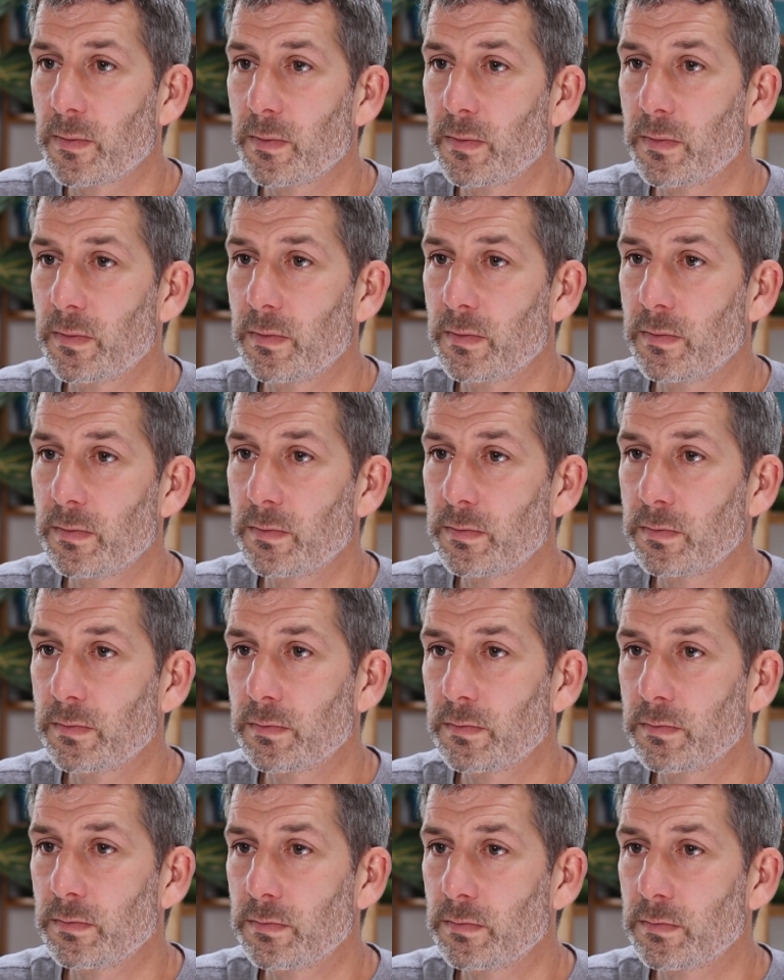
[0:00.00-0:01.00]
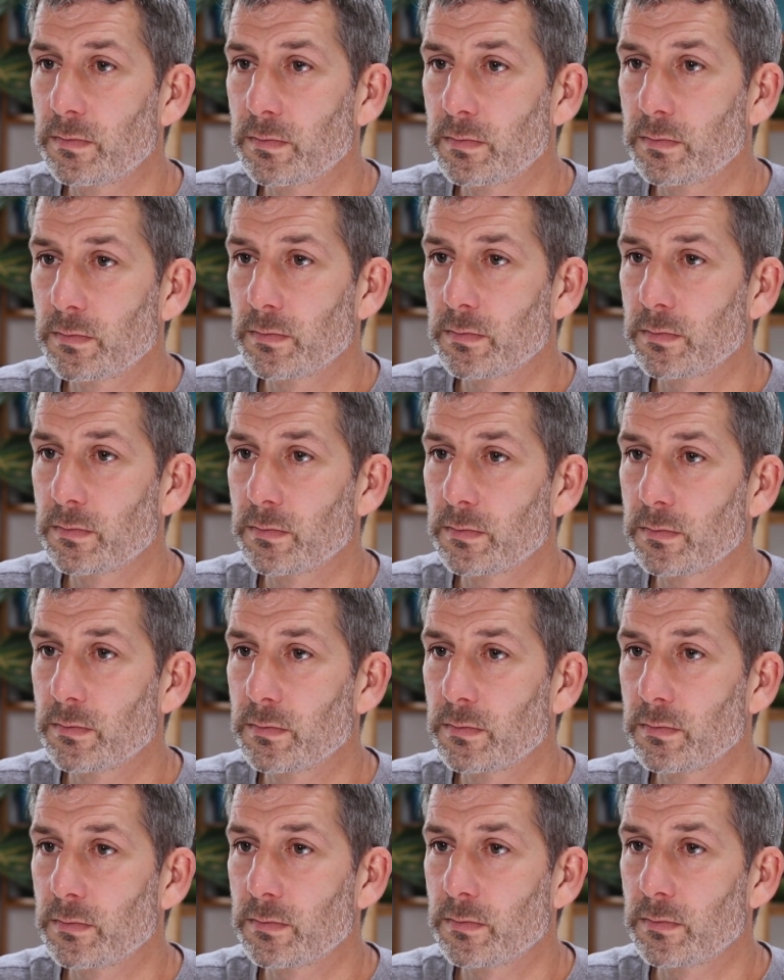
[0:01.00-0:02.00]
So some topics
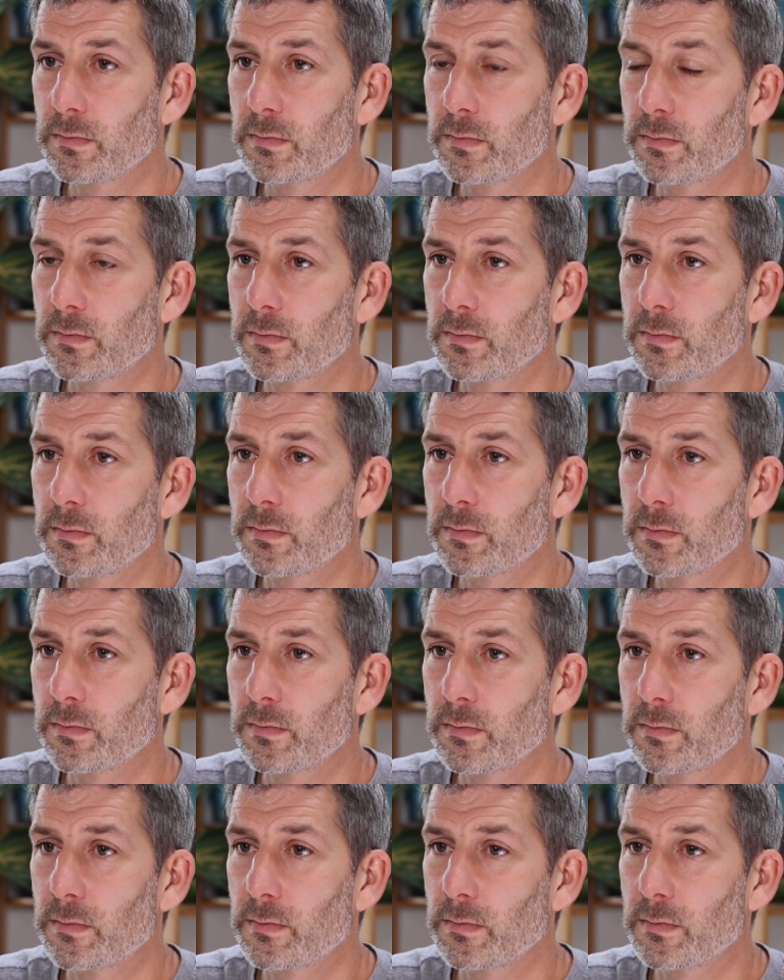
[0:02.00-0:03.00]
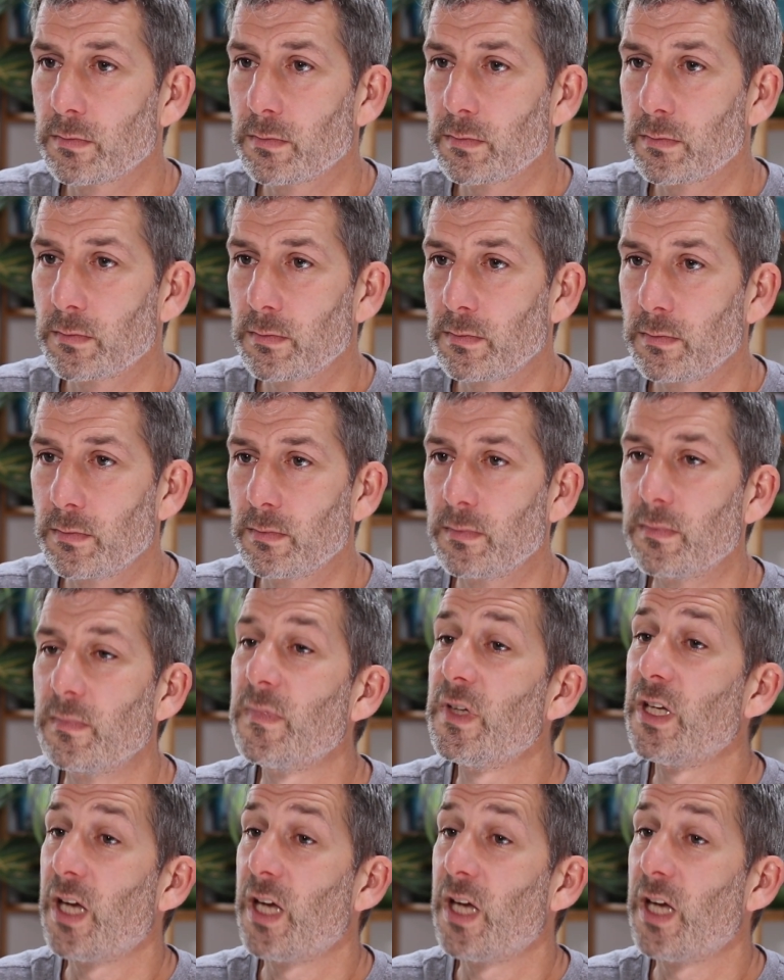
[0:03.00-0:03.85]
are more likely than other topics?